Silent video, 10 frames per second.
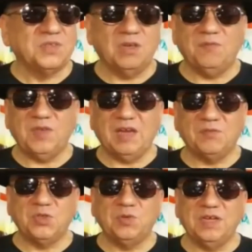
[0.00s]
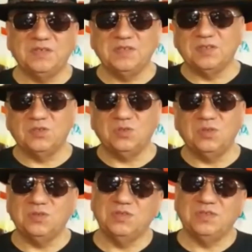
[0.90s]
So if you have two aces and two
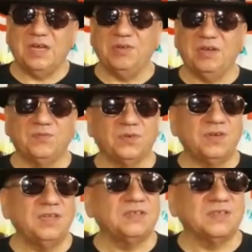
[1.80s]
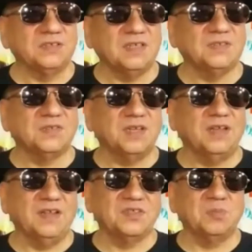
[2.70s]
deuces, now you have four aces.
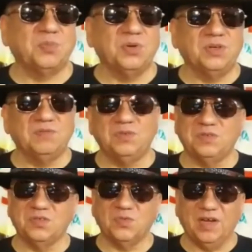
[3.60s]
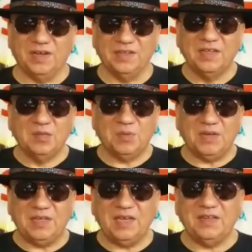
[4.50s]
That's the point of Deuce is Wild. But
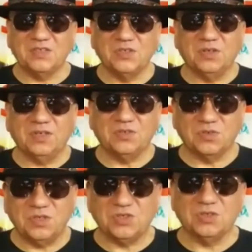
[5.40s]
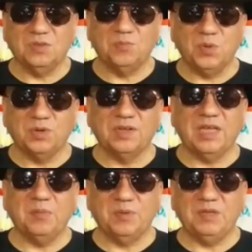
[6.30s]
again, it's not a traditional poker
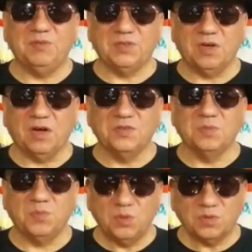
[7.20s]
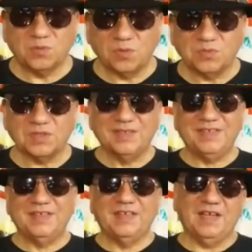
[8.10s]
game played with cards in poker rooms.
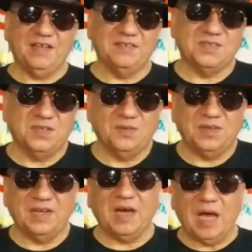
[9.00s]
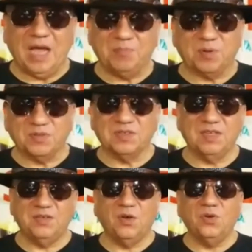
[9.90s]
And so I
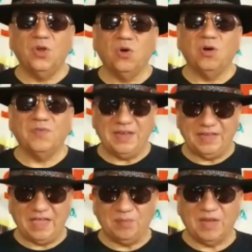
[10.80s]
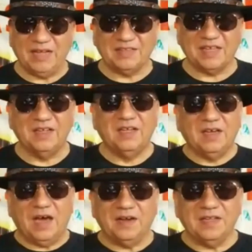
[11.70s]
personally don't know of any game like that,
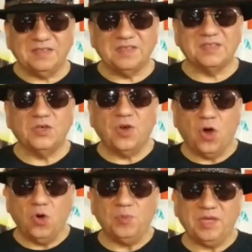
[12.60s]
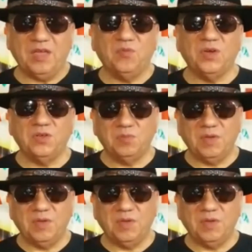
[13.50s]
unless it's a home game where you